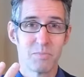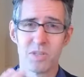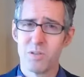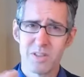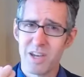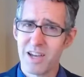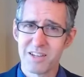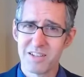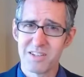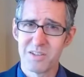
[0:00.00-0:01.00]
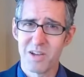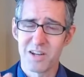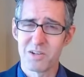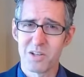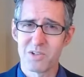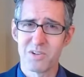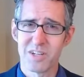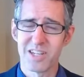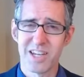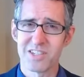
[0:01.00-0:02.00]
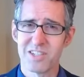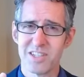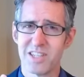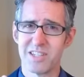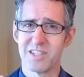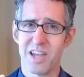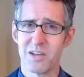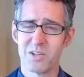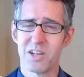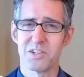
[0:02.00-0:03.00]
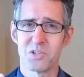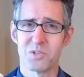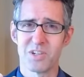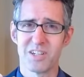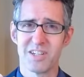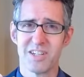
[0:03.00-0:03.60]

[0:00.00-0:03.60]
You thought you had a, a strong connection and then now you're not sure.